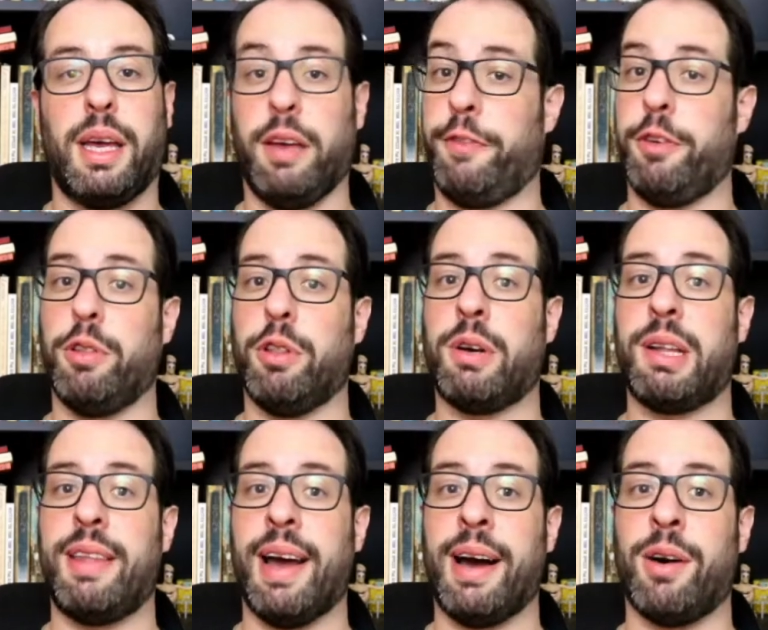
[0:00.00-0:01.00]
If you
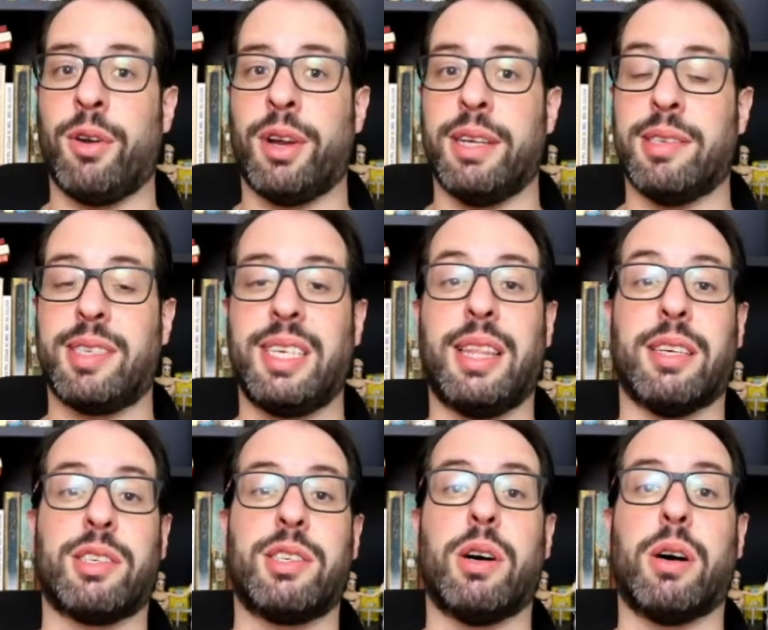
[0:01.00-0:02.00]
look down and see the
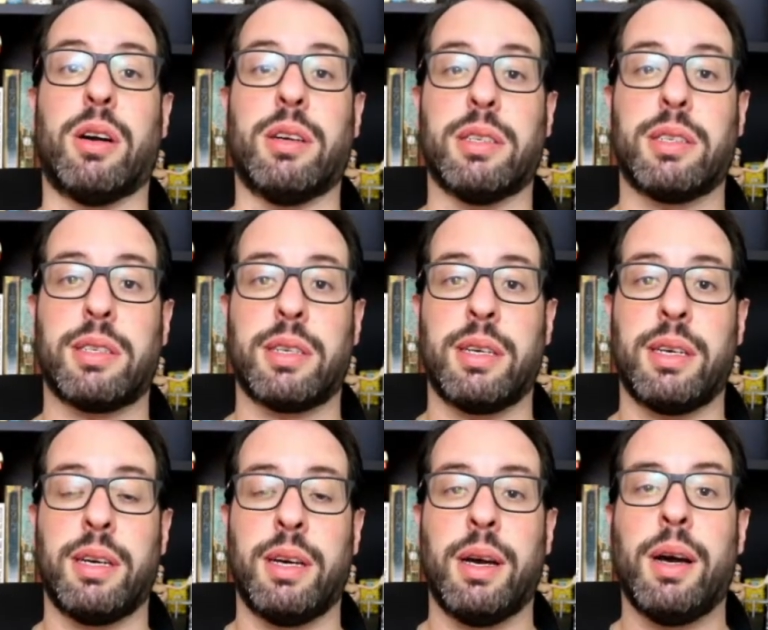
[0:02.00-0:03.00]
stars,
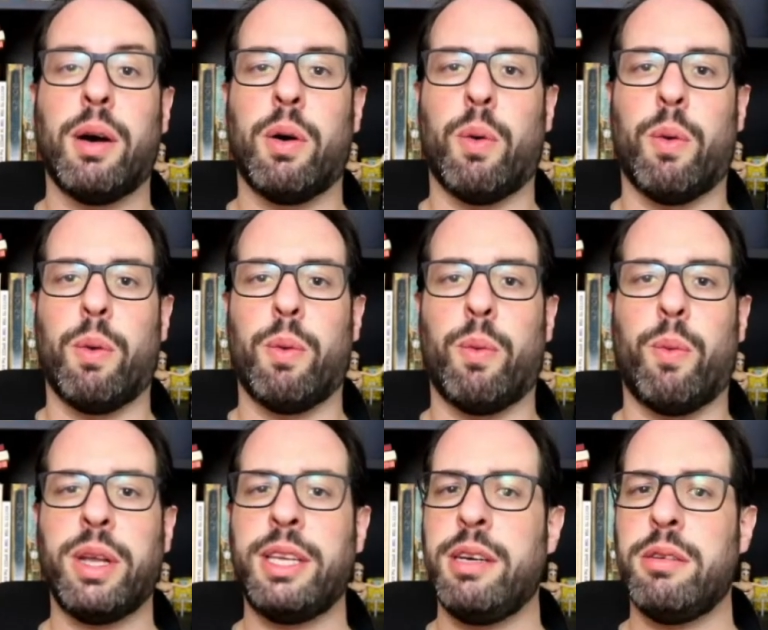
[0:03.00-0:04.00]

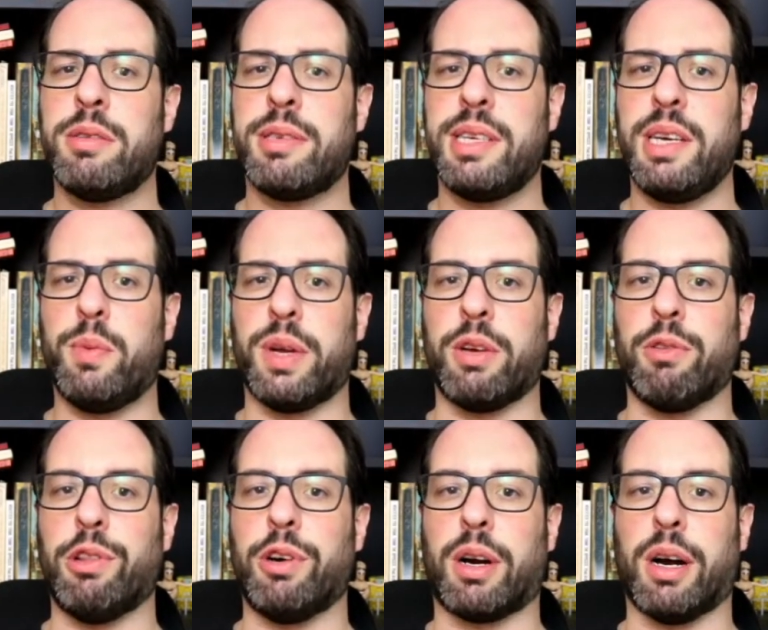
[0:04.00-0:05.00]
what do you see when
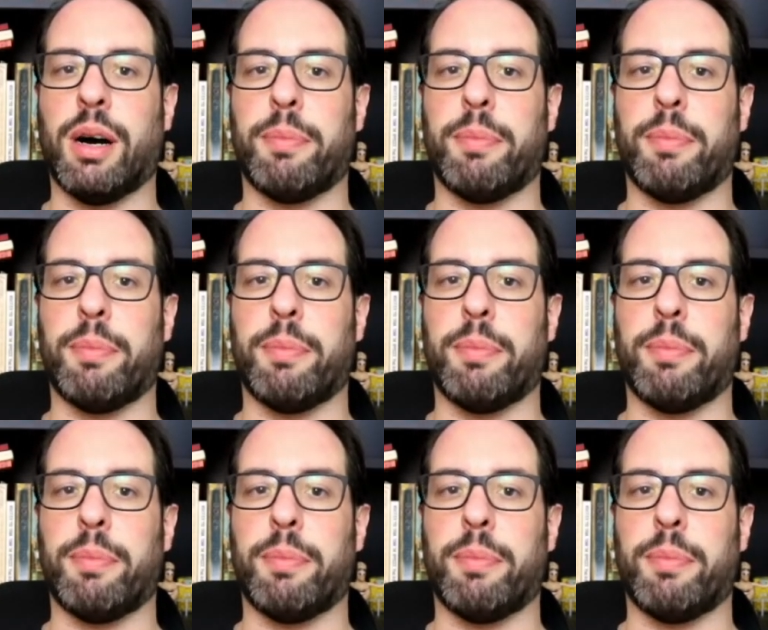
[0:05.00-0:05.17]
you look